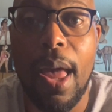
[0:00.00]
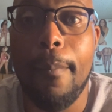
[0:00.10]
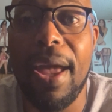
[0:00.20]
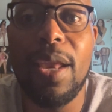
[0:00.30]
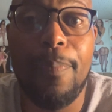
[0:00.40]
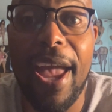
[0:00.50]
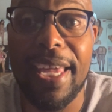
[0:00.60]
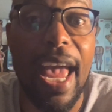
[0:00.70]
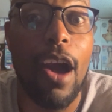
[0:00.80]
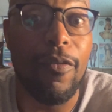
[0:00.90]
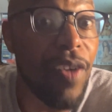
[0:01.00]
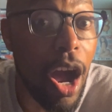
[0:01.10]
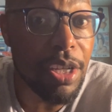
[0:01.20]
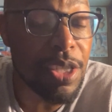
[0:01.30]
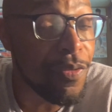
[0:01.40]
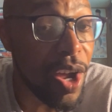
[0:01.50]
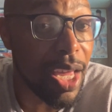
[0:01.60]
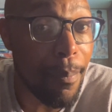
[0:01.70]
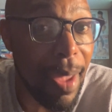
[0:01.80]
Manny Pacquiao fought his fucking